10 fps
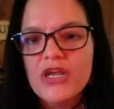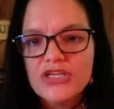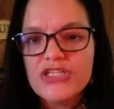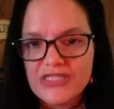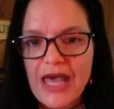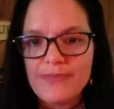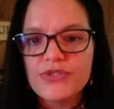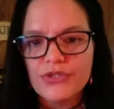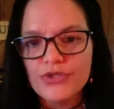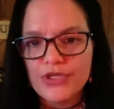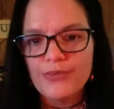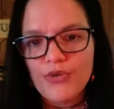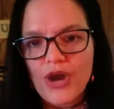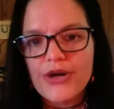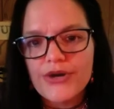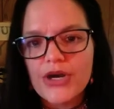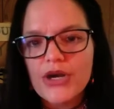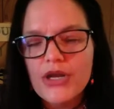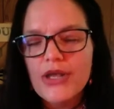She's absolutely a predator.